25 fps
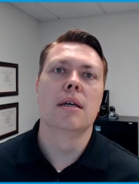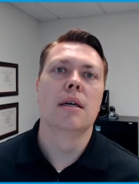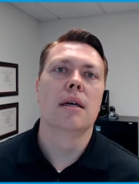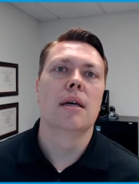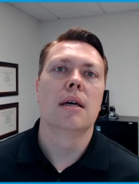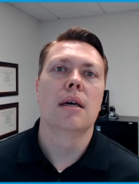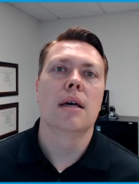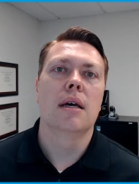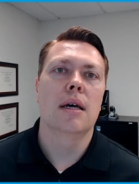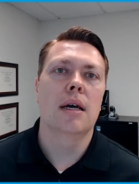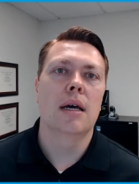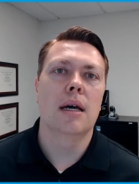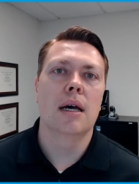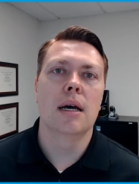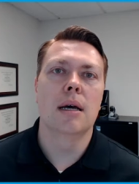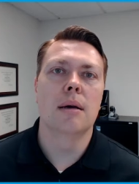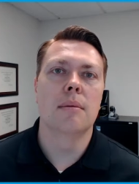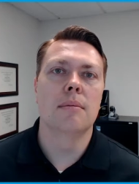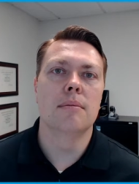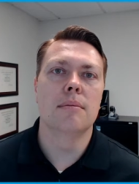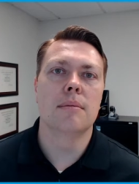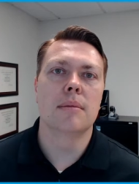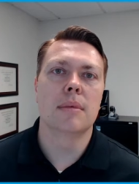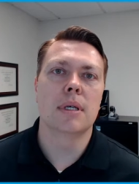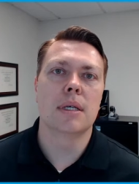
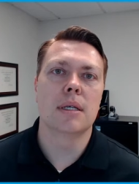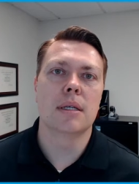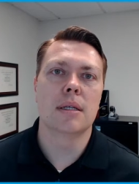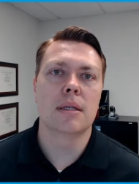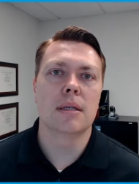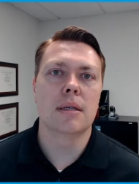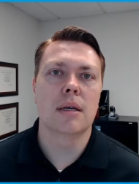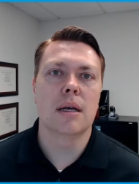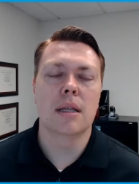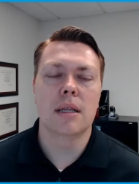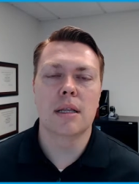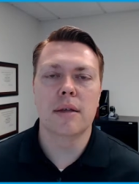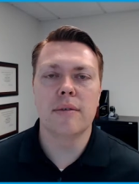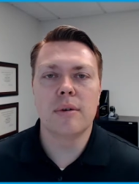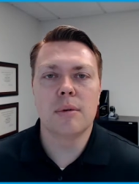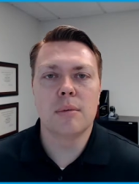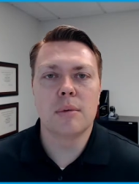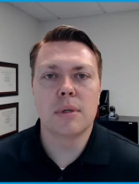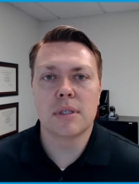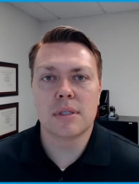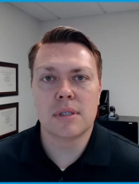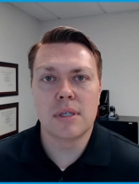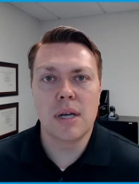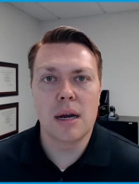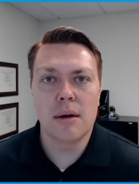a living will
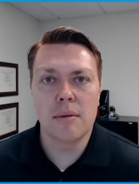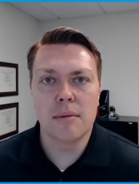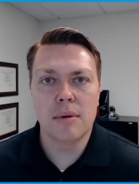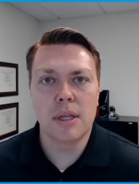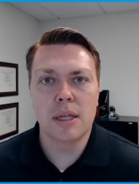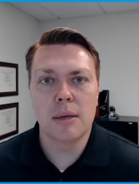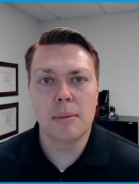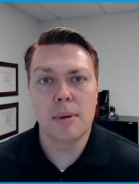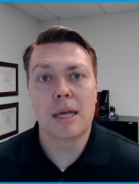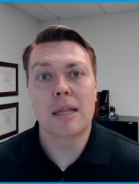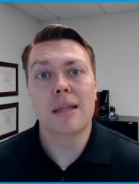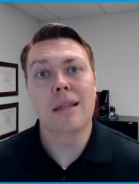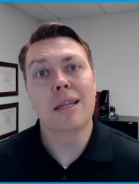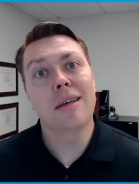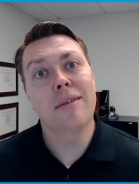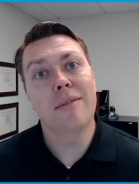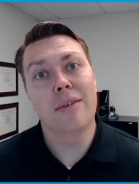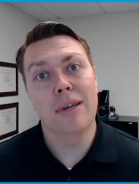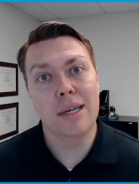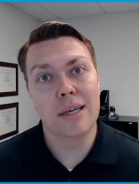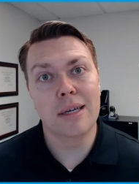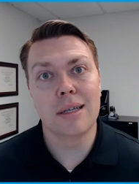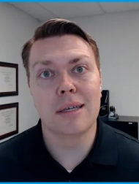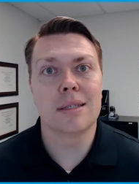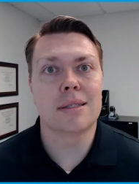is not really about
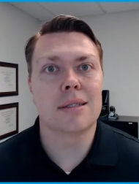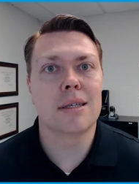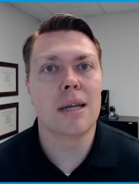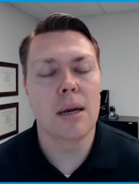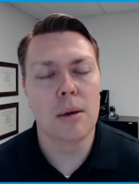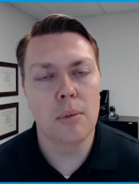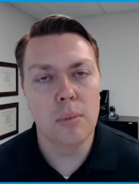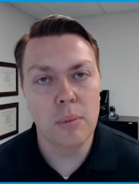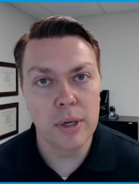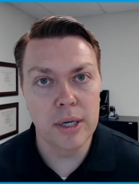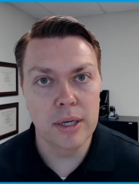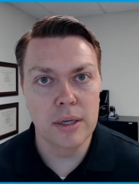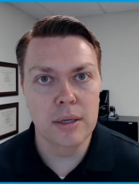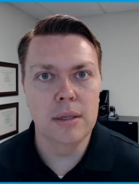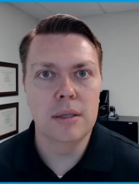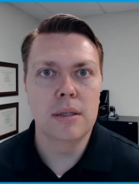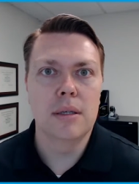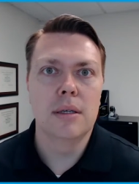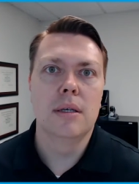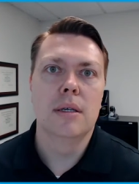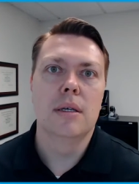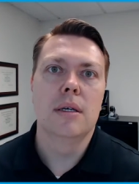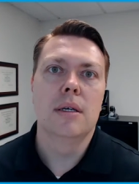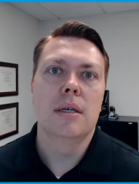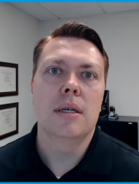living and it's not a will.
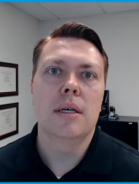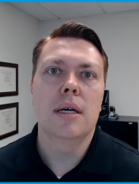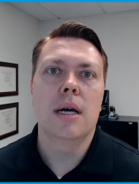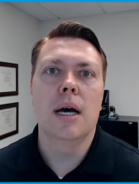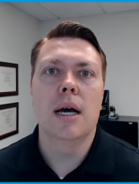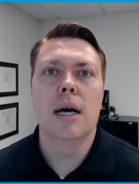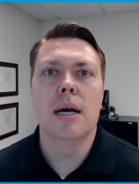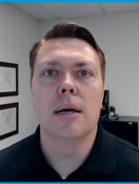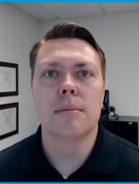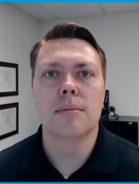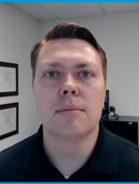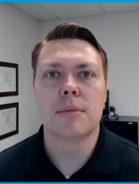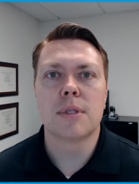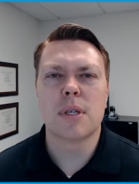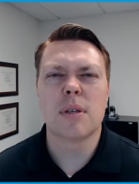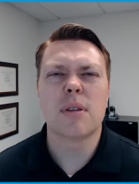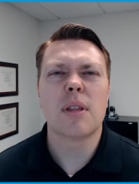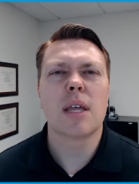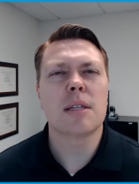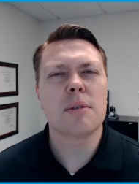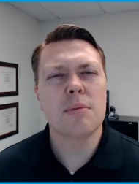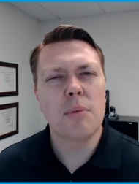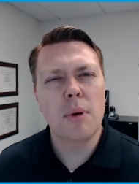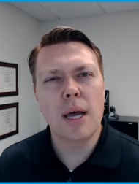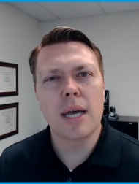So
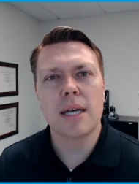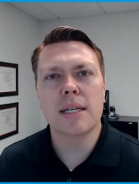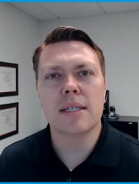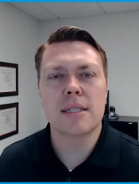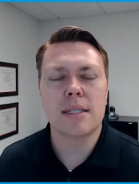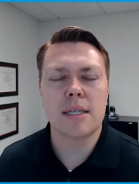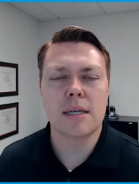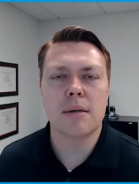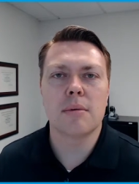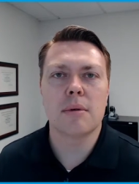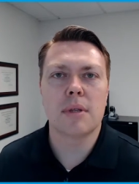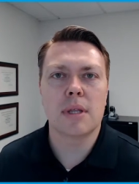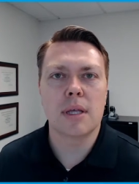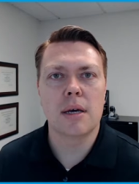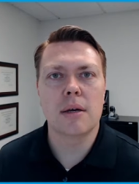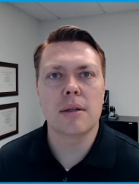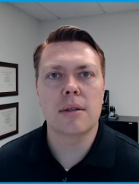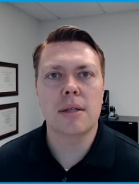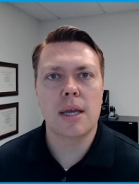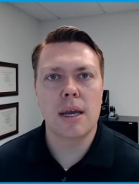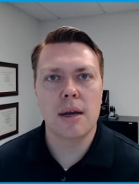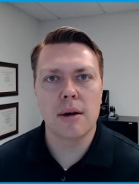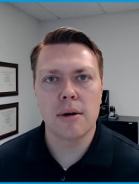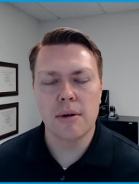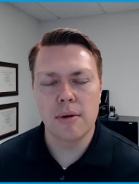that's why I stick with
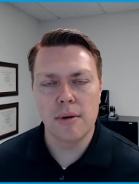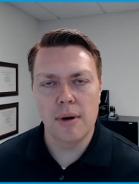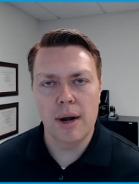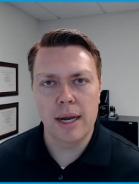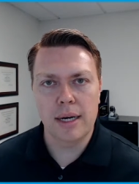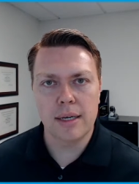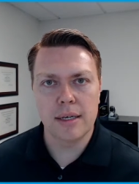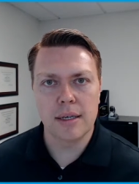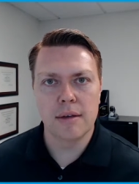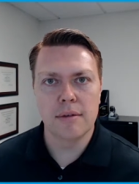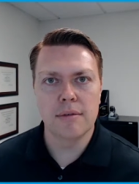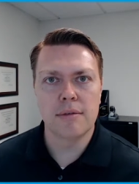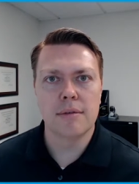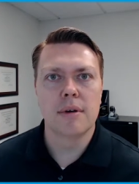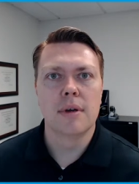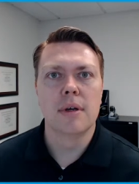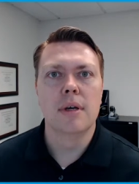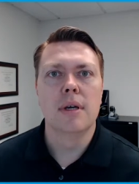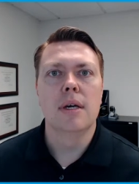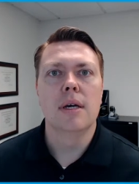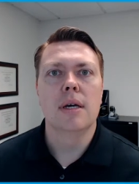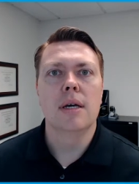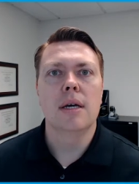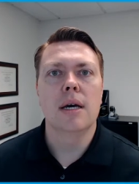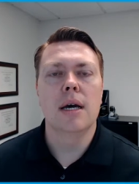healthcare directive.
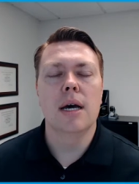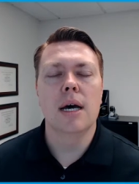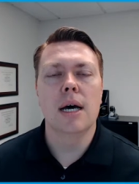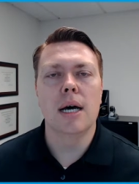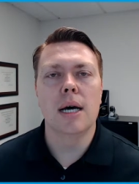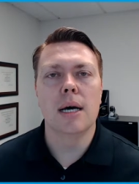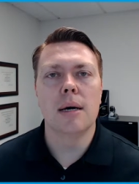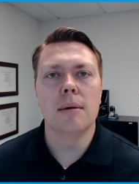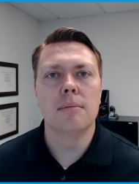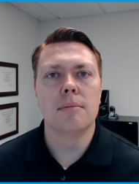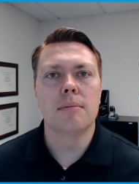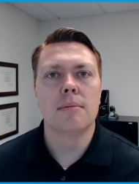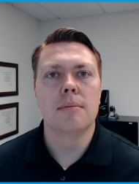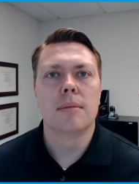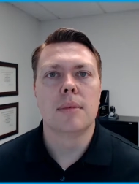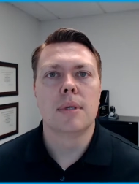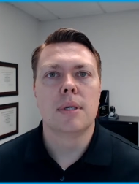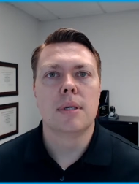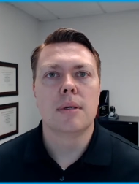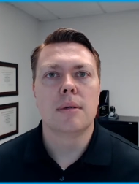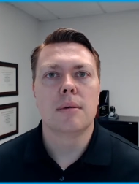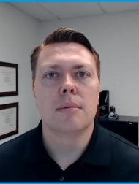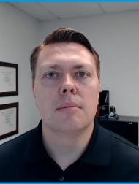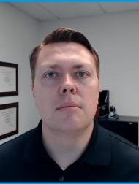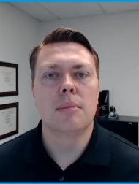
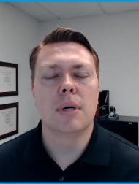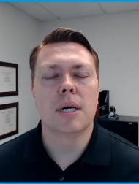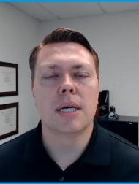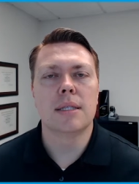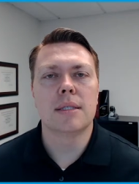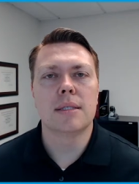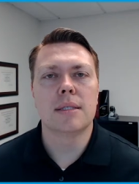But